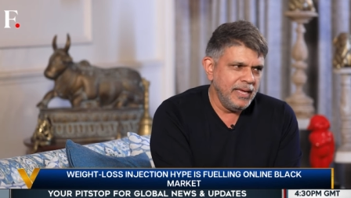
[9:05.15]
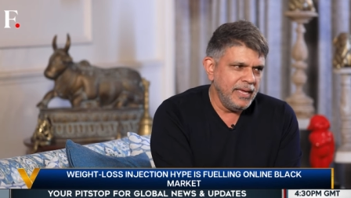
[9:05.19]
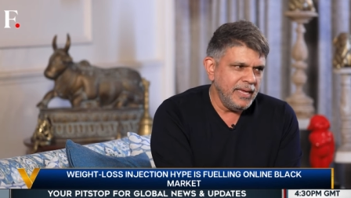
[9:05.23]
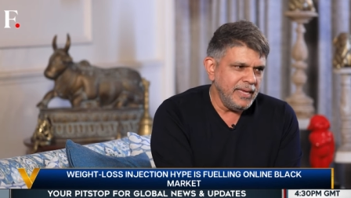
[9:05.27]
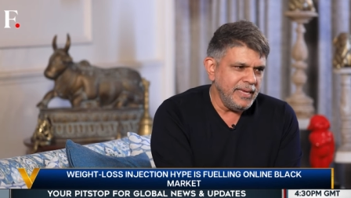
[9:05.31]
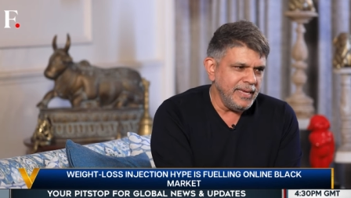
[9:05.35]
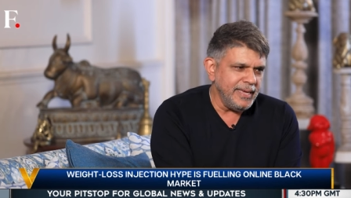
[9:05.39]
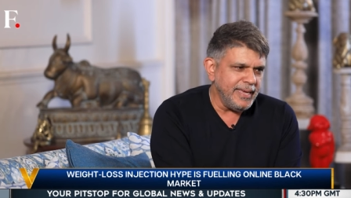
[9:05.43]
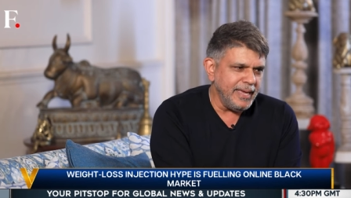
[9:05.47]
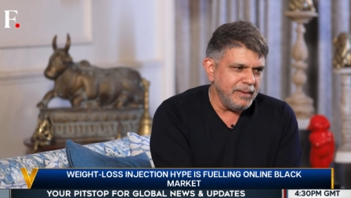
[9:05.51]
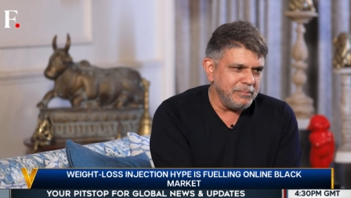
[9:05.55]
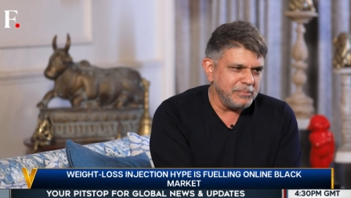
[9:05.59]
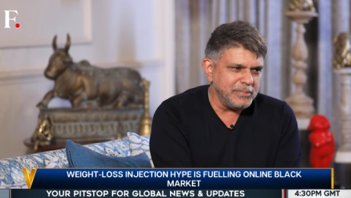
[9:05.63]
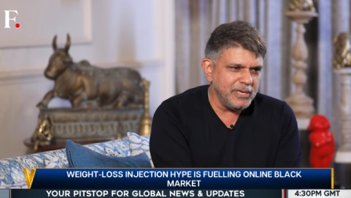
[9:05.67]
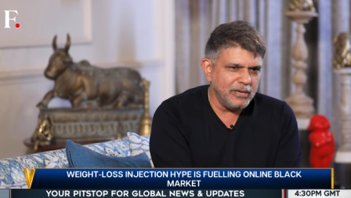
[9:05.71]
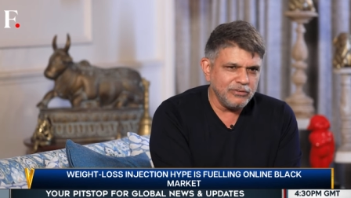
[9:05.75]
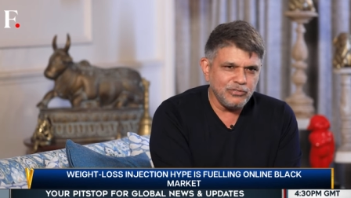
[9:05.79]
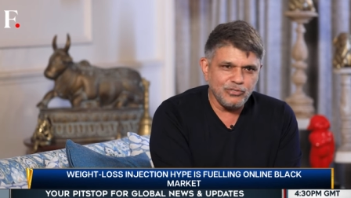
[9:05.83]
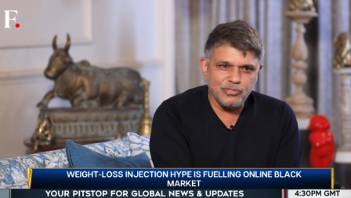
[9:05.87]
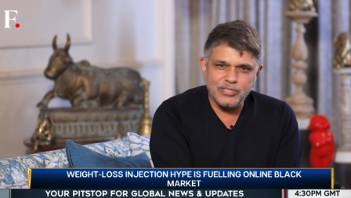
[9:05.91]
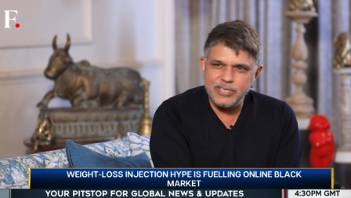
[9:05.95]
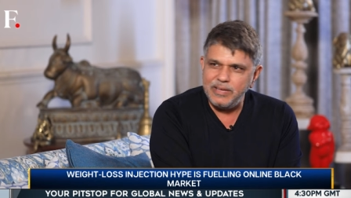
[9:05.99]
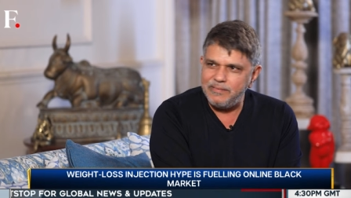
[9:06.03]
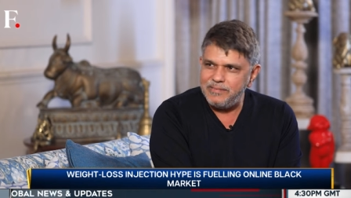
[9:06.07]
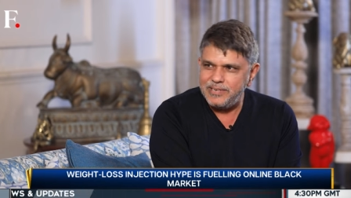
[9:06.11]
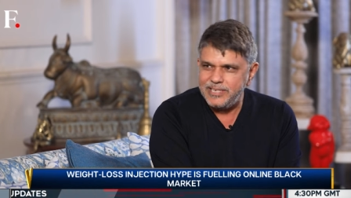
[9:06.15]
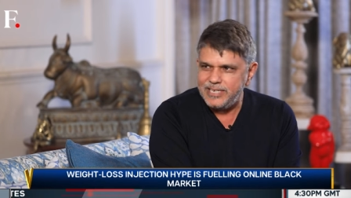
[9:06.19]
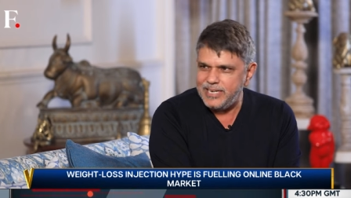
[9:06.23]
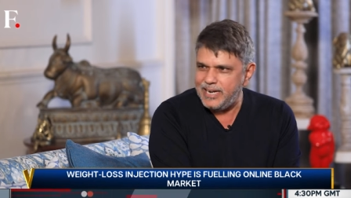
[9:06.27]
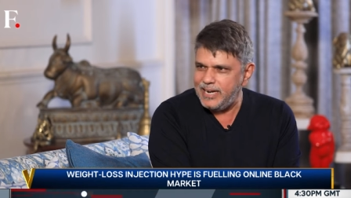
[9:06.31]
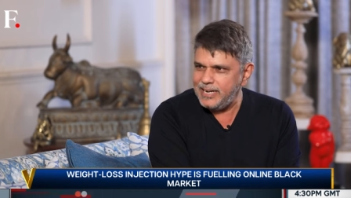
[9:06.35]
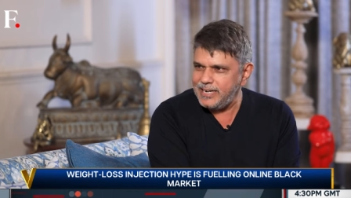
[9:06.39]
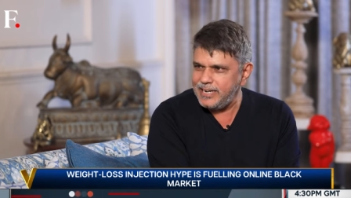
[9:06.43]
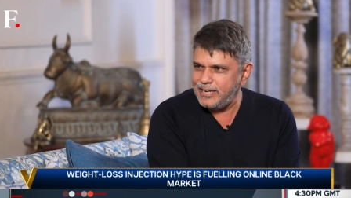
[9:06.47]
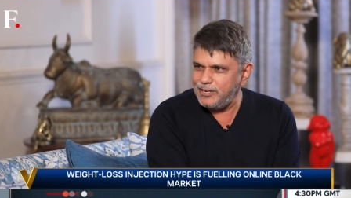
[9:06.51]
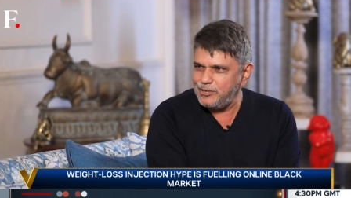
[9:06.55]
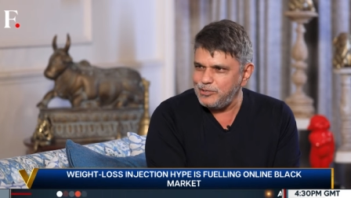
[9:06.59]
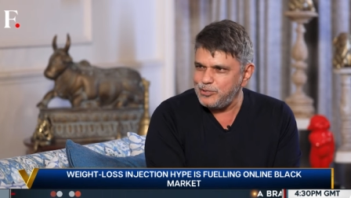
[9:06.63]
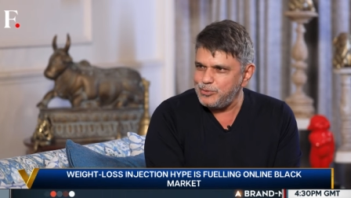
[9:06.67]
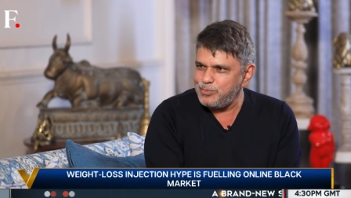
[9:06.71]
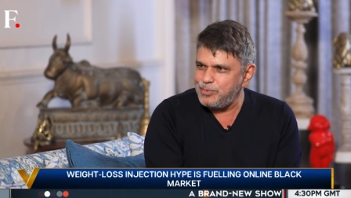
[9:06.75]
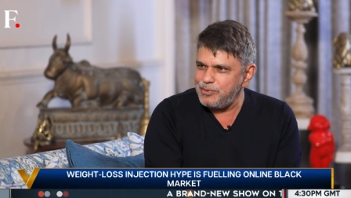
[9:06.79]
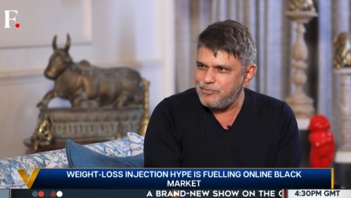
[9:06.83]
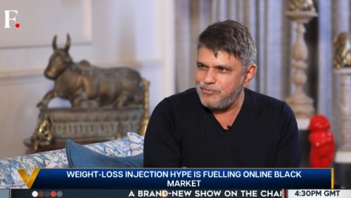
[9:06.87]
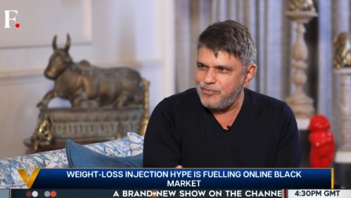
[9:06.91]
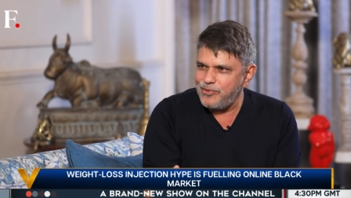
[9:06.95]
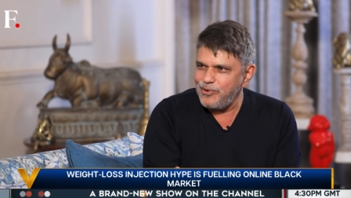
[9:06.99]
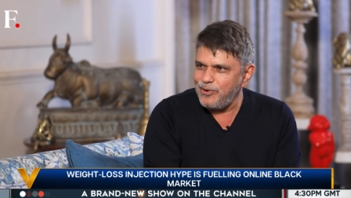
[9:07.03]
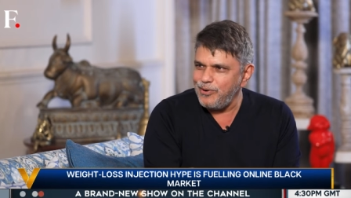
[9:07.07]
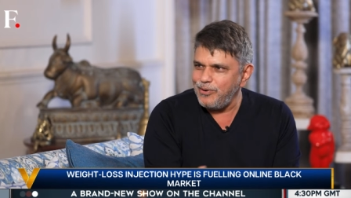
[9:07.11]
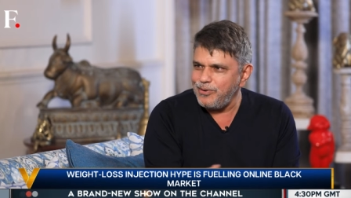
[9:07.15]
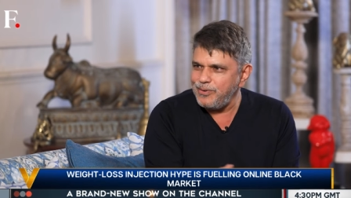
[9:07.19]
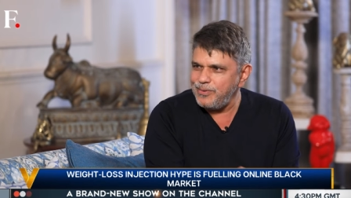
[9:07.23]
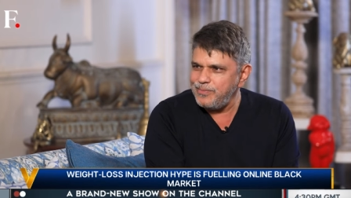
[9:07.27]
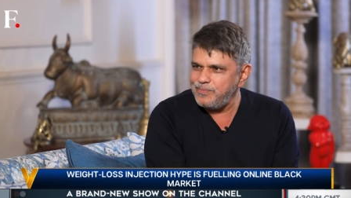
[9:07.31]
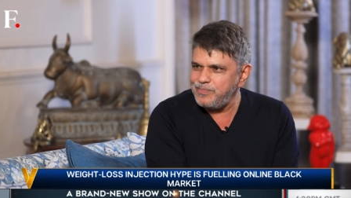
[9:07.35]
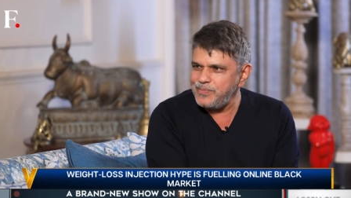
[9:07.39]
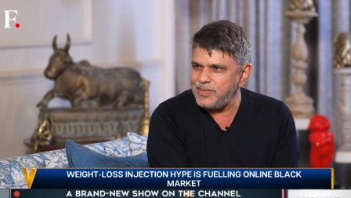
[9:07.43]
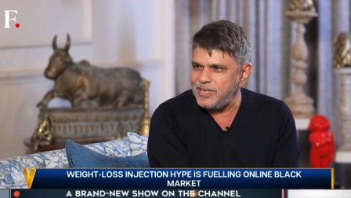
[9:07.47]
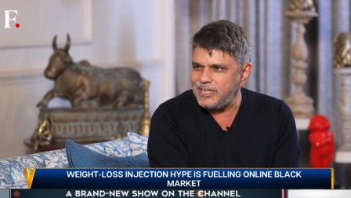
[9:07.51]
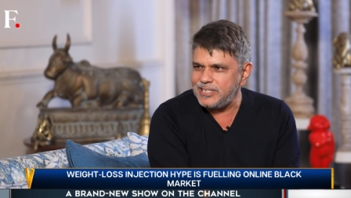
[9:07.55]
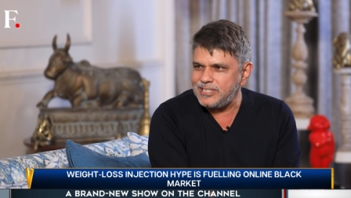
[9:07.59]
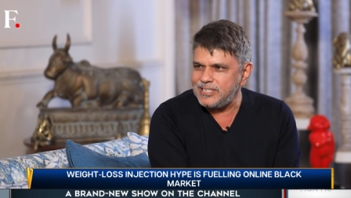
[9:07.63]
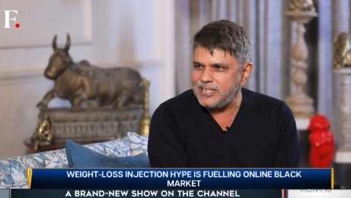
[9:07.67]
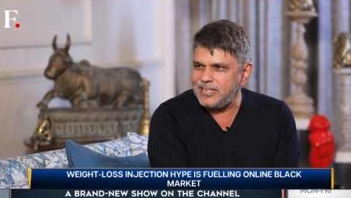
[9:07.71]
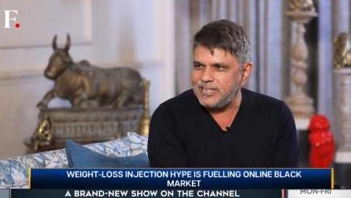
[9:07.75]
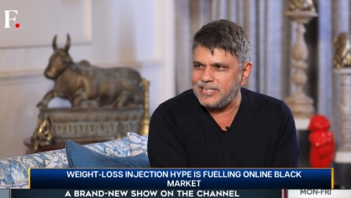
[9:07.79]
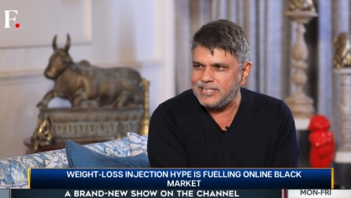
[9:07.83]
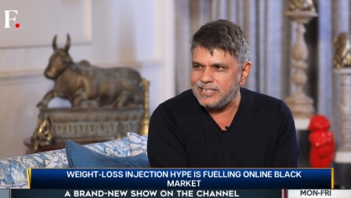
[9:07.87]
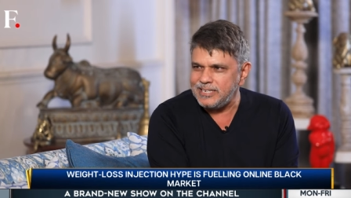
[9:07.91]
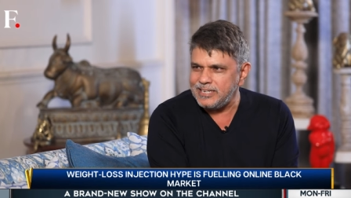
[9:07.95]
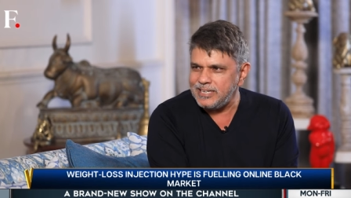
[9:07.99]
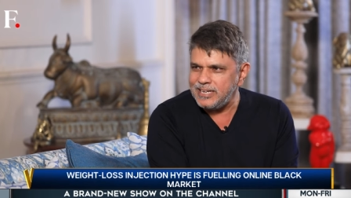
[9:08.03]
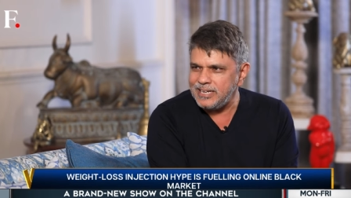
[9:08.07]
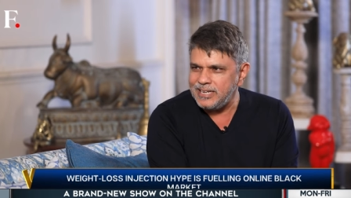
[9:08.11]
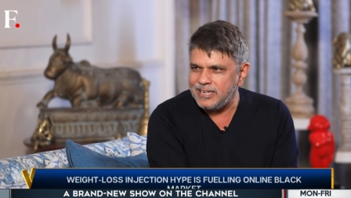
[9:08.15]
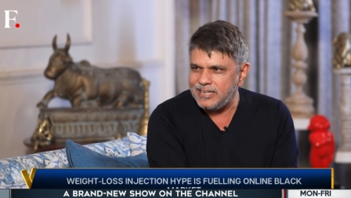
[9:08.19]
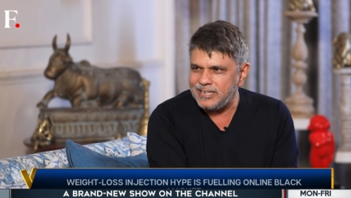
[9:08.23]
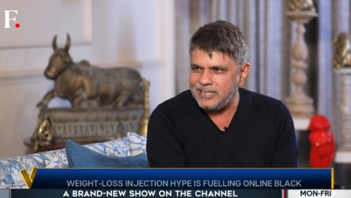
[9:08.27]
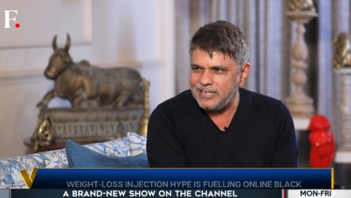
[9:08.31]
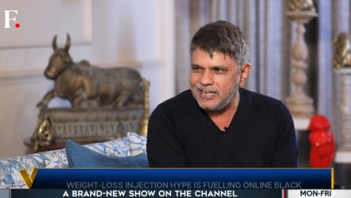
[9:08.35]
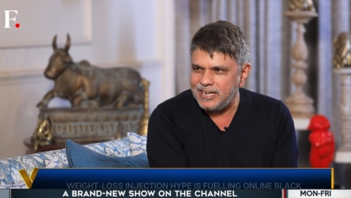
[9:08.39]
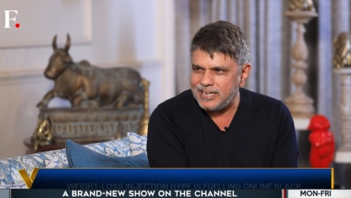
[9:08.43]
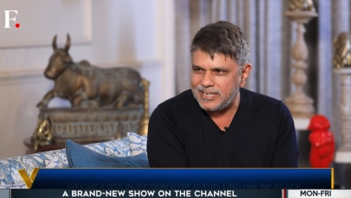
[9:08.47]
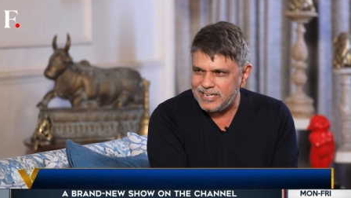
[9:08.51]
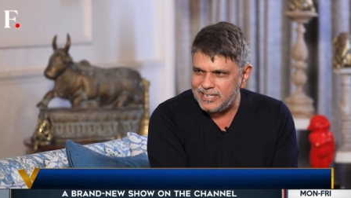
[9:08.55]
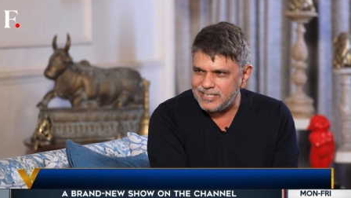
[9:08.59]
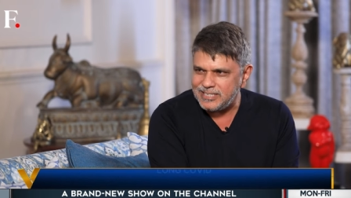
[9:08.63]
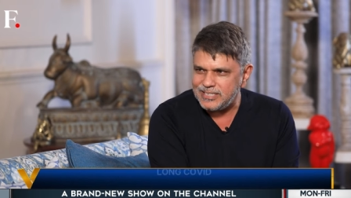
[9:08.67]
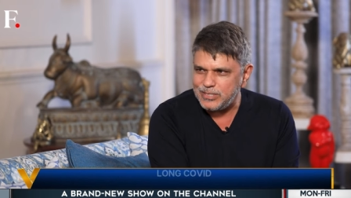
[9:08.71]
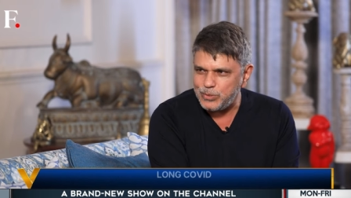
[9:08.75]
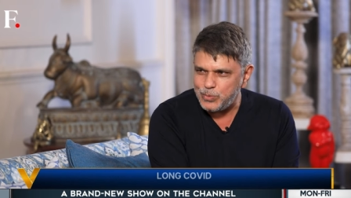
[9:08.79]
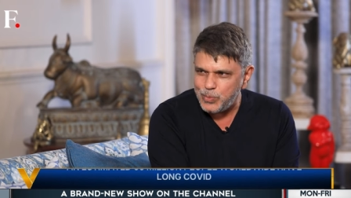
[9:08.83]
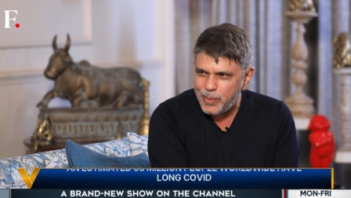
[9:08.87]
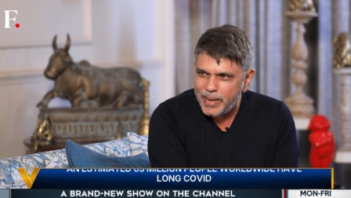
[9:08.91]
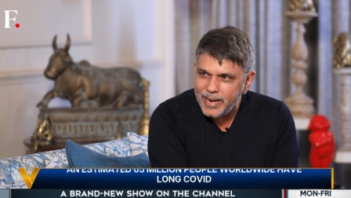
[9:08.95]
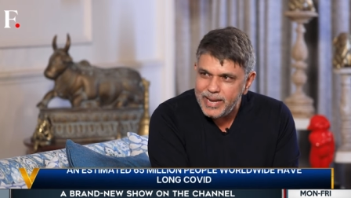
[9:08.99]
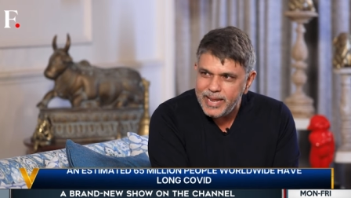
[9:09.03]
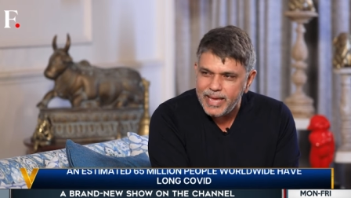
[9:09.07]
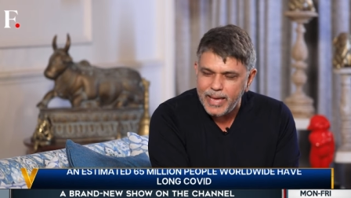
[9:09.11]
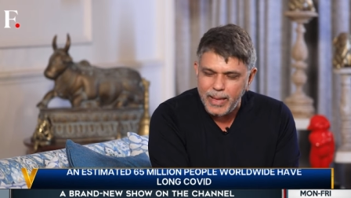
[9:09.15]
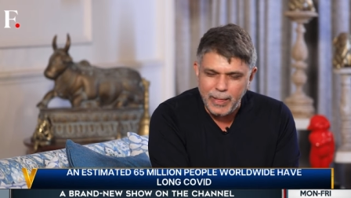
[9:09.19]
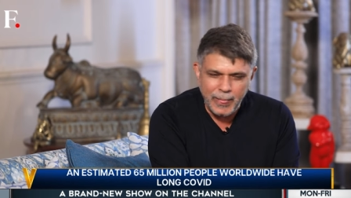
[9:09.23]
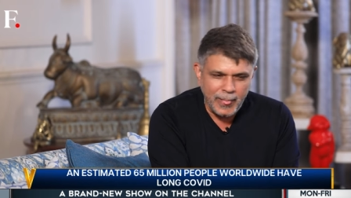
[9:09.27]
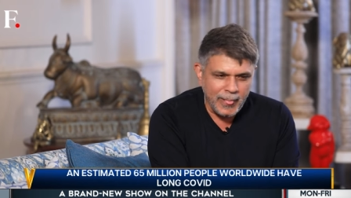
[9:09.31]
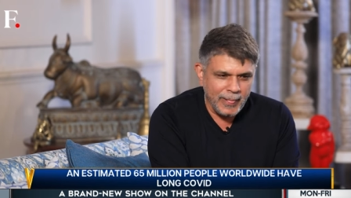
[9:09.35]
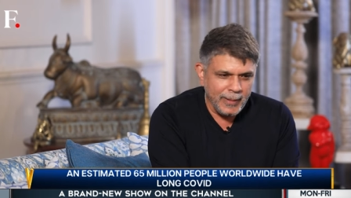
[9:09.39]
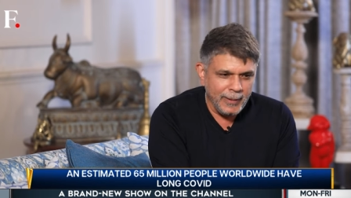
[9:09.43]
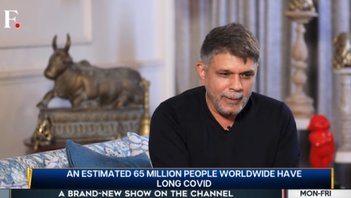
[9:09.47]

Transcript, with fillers: He came down to 79 kilos before Isha and Akash's wedding.